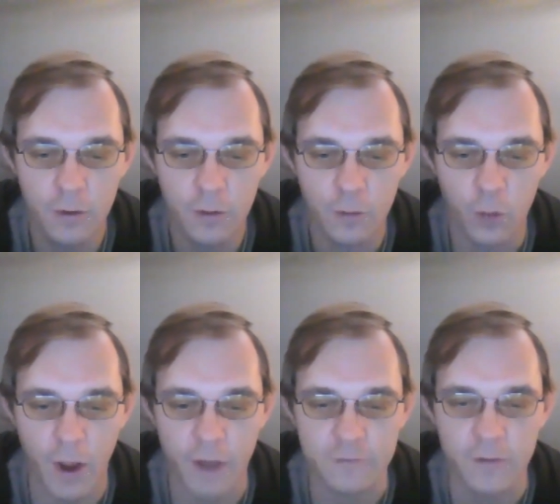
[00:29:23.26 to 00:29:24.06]
what
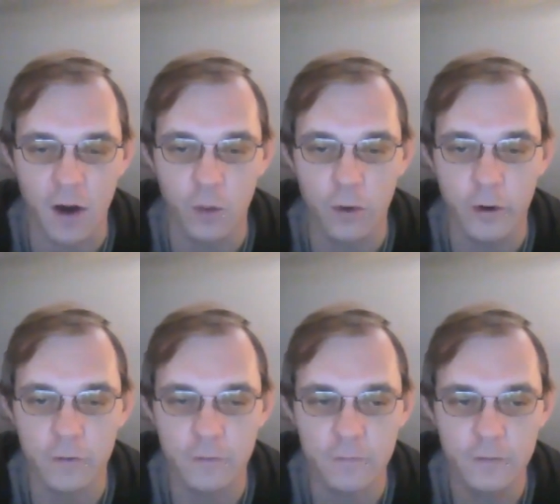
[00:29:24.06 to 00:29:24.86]
has not
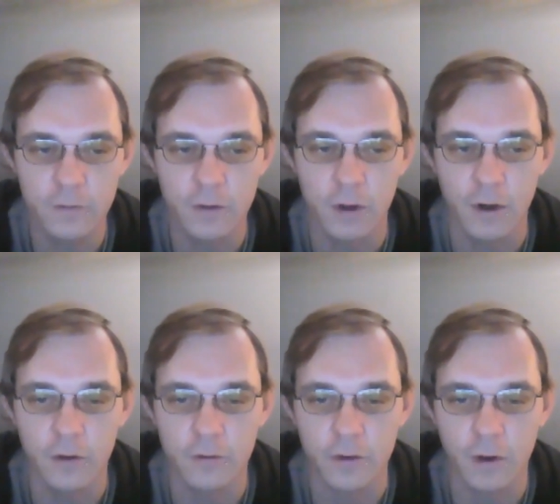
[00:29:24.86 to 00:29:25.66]
worked, you
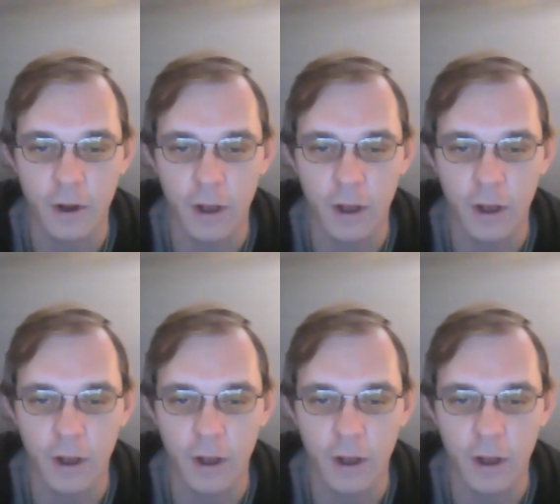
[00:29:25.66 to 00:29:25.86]
know?